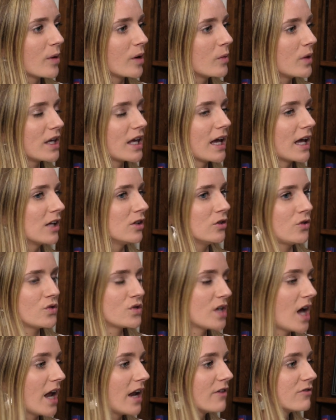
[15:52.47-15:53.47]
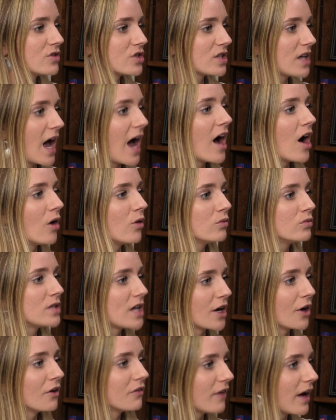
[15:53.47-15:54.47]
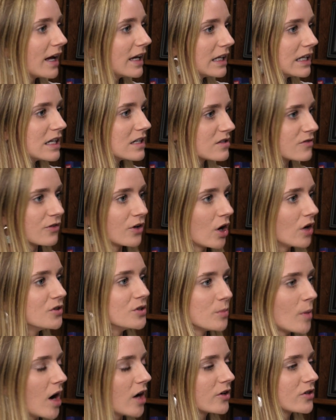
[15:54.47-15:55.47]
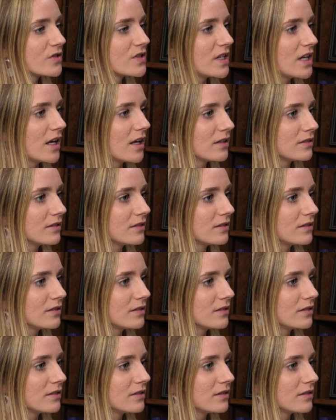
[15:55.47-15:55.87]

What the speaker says: but we can't lose sight of just how terrifying it is for our democracy.